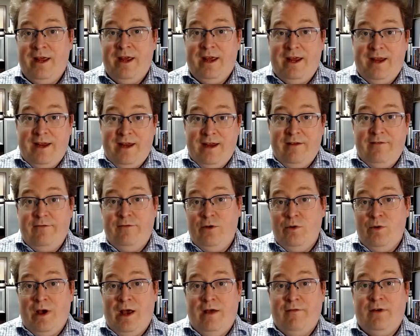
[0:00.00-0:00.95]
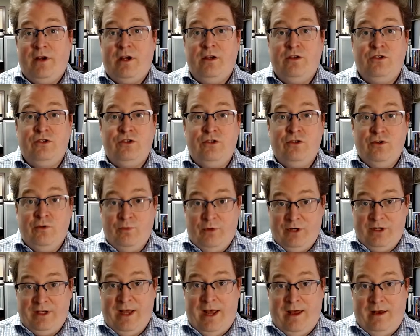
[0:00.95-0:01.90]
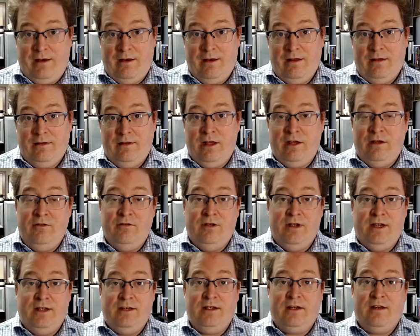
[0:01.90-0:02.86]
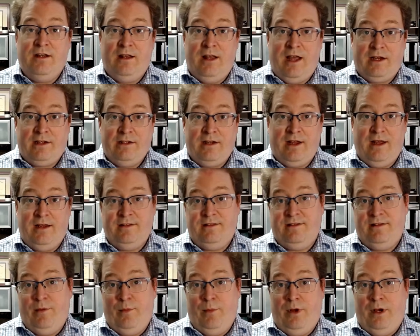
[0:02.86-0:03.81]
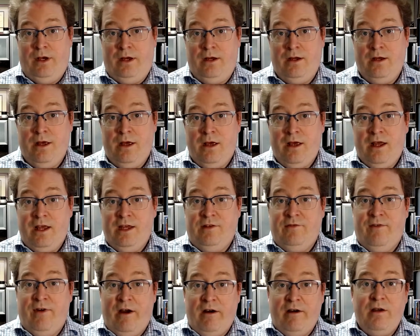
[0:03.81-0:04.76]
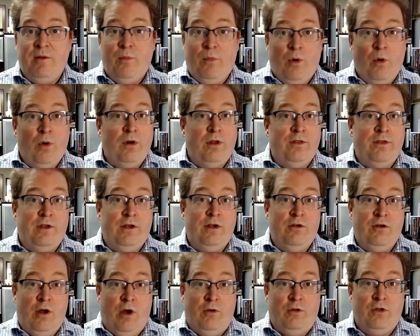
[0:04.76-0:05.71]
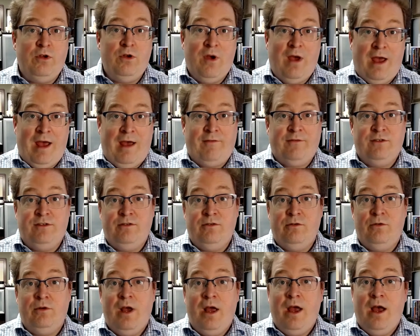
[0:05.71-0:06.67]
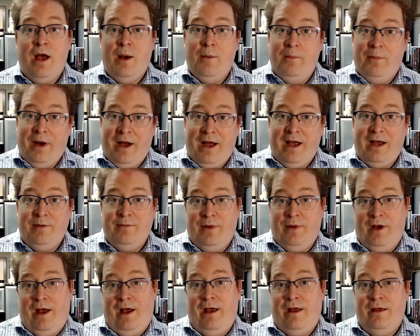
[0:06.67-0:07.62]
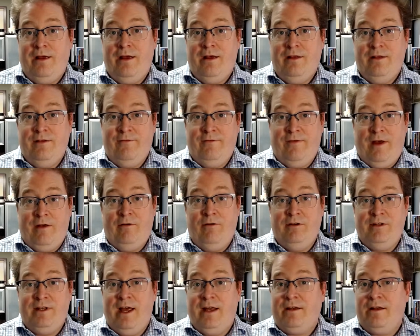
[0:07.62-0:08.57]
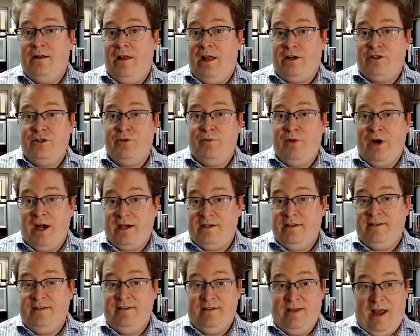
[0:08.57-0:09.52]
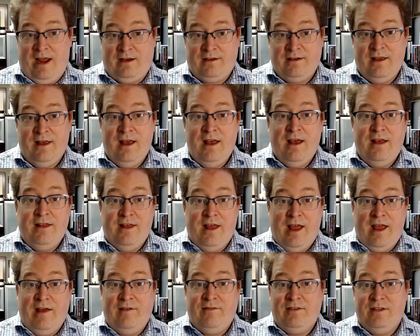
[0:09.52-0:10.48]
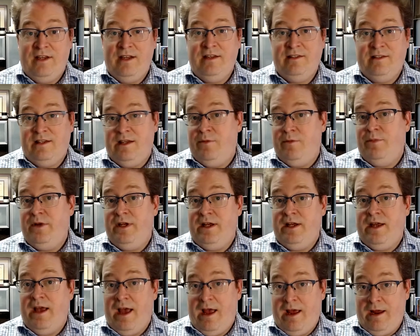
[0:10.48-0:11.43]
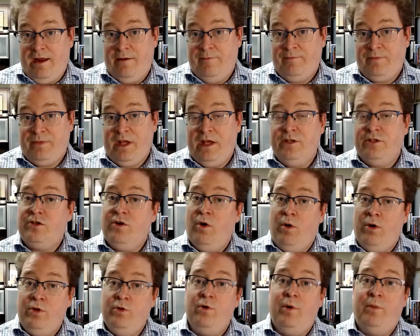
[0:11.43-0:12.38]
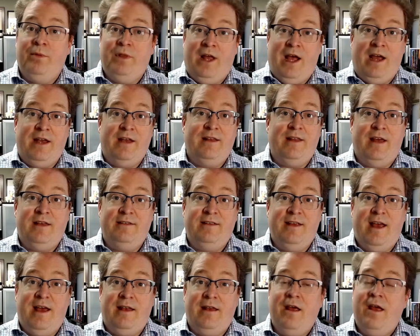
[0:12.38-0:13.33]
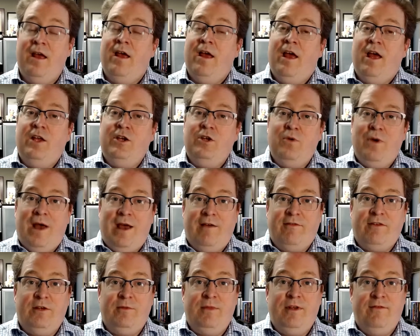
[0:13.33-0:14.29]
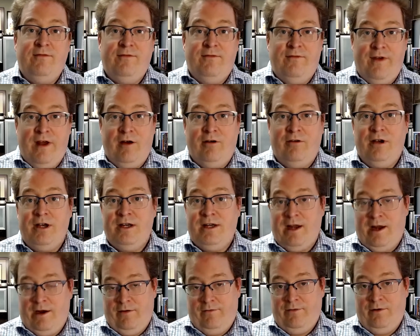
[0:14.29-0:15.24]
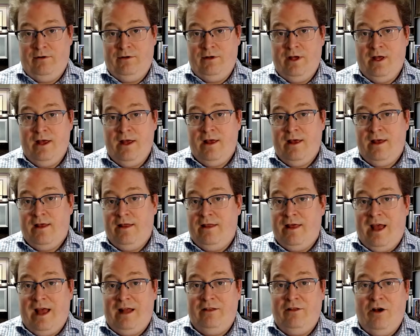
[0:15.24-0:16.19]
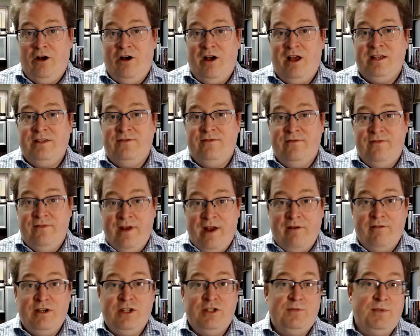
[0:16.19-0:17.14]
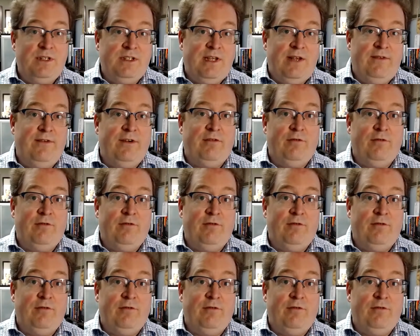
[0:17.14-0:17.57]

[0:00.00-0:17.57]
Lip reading: If you have a consumer debt that you need to collect against somebody, it's very important that you know that you have to abide by the Federal Debt Collection Practices Act, the FDCPA. It's going to apply to that debt, and you have to be very careful. That law has very specific